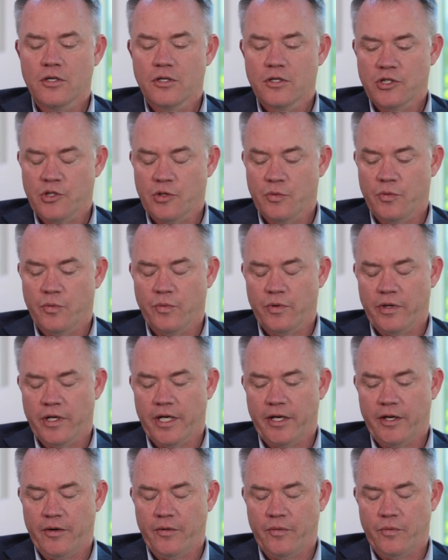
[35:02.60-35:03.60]
So
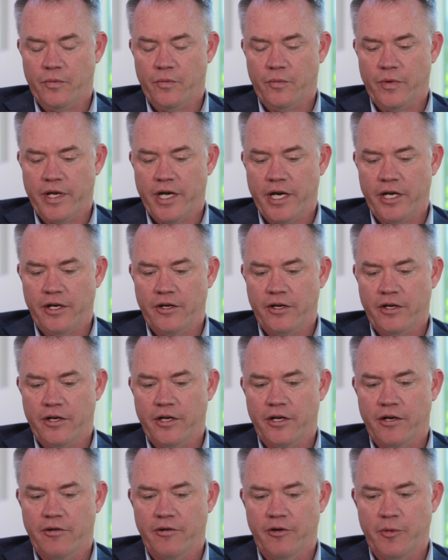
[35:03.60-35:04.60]
we had
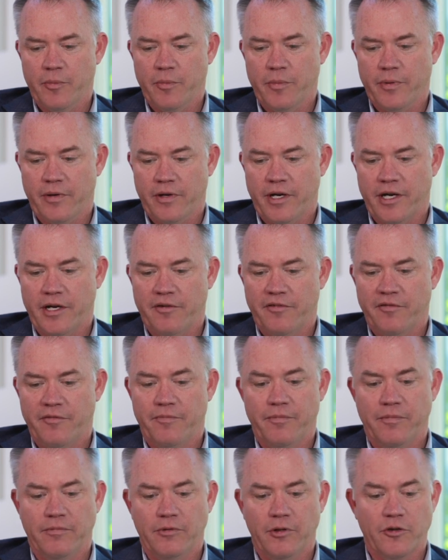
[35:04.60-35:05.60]
a group
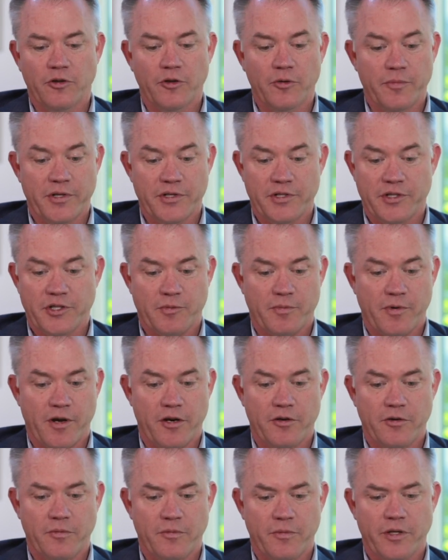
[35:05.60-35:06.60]
of local
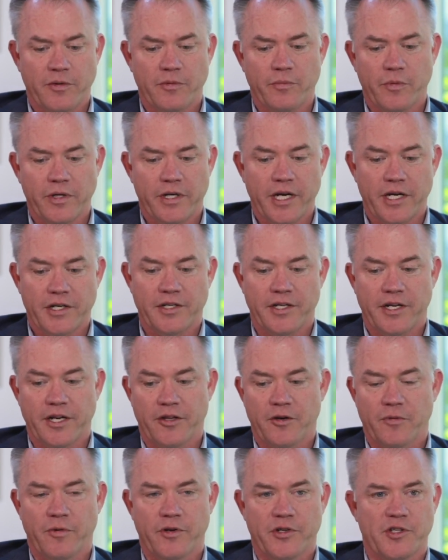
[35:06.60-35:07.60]
businessmen who we would get
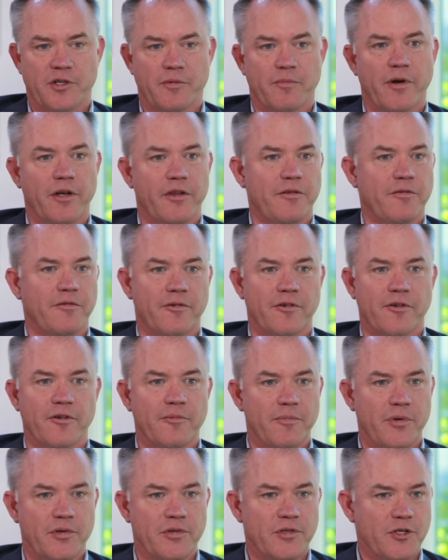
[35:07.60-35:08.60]
together once a month for a
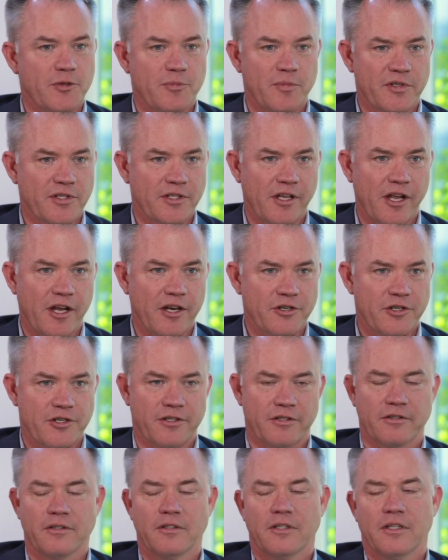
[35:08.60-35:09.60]
businessman's lunch,
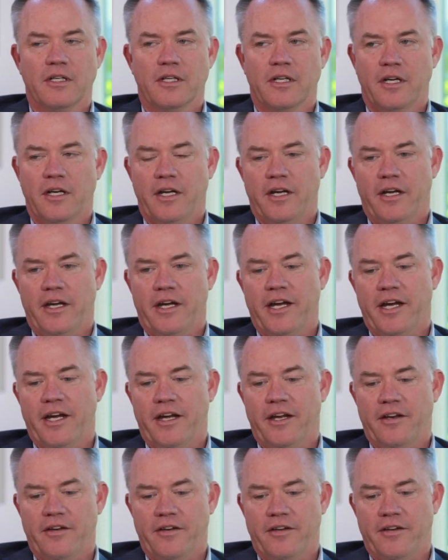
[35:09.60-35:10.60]

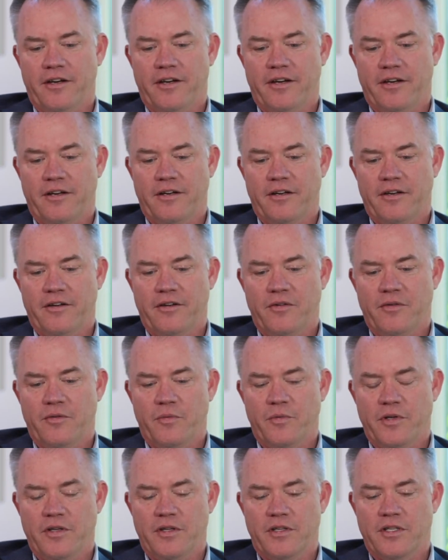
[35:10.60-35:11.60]
and
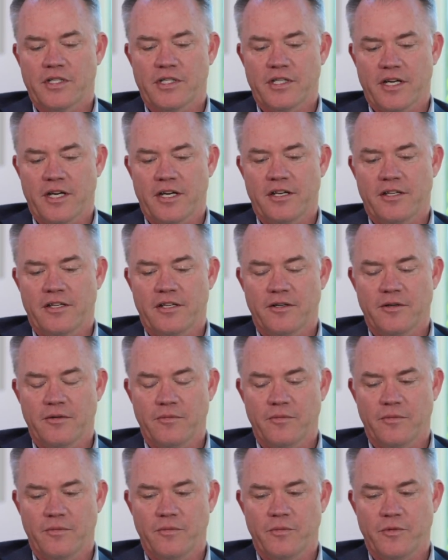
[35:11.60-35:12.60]
we decided that
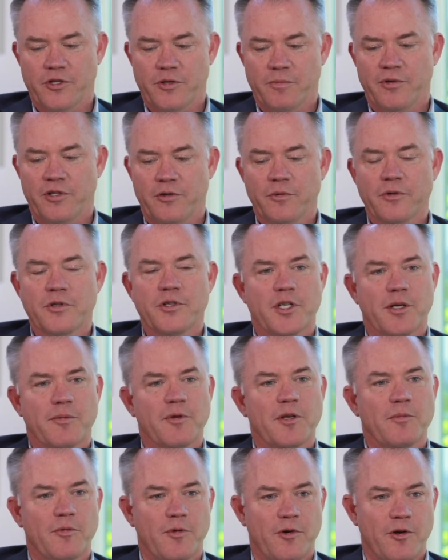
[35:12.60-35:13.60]
we should be doing
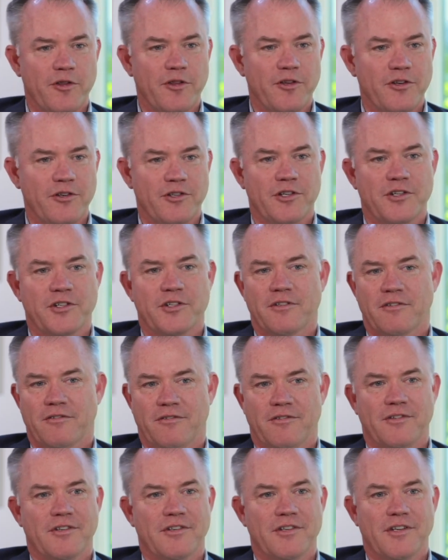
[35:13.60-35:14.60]
something more than just
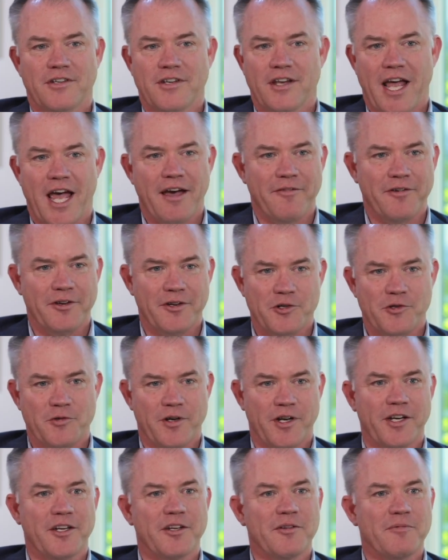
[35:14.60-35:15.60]
having a
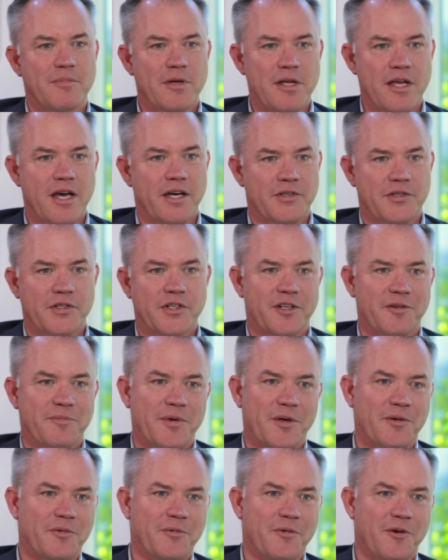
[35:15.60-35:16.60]
drink and BSing
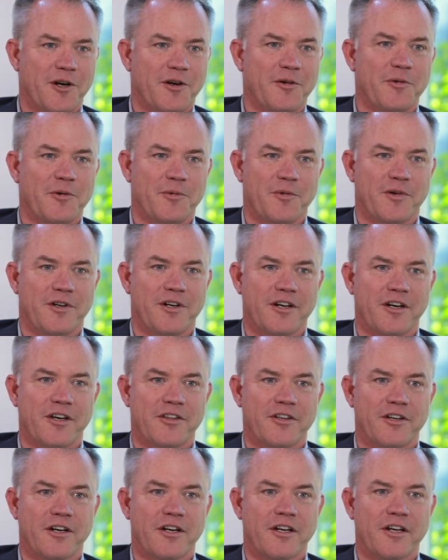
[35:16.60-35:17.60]
about work with one
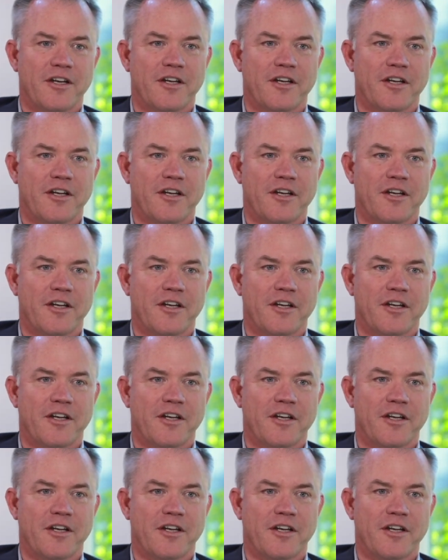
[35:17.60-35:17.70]
another.